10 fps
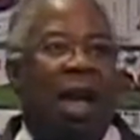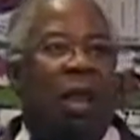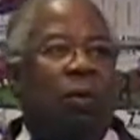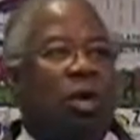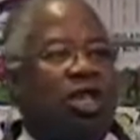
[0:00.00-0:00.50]

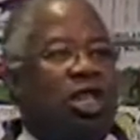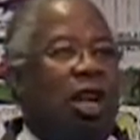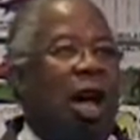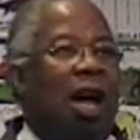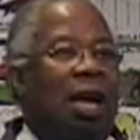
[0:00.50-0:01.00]
and he was
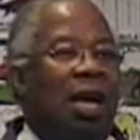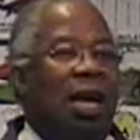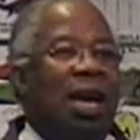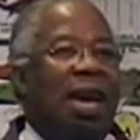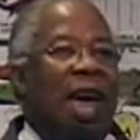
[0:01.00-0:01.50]
shocked.
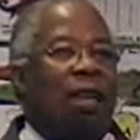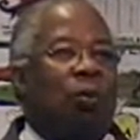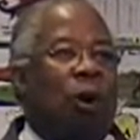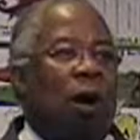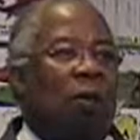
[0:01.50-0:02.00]
And his
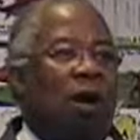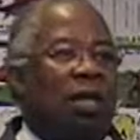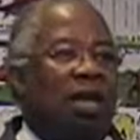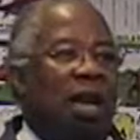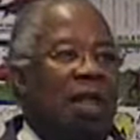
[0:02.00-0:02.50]
word
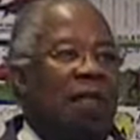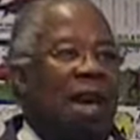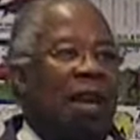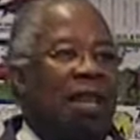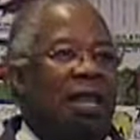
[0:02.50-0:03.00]
was,
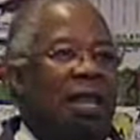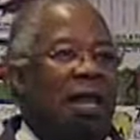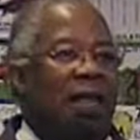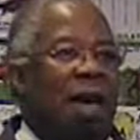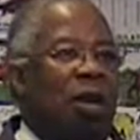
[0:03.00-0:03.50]
they,
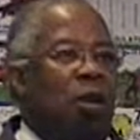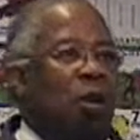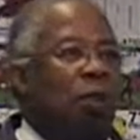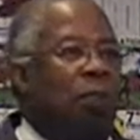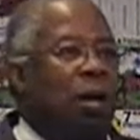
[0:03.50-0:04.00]
they
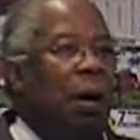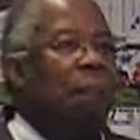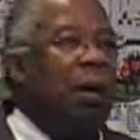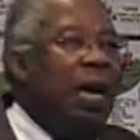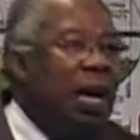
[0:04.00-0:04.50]
duped
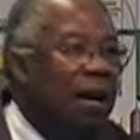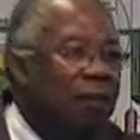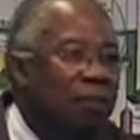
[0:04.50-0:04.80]
me.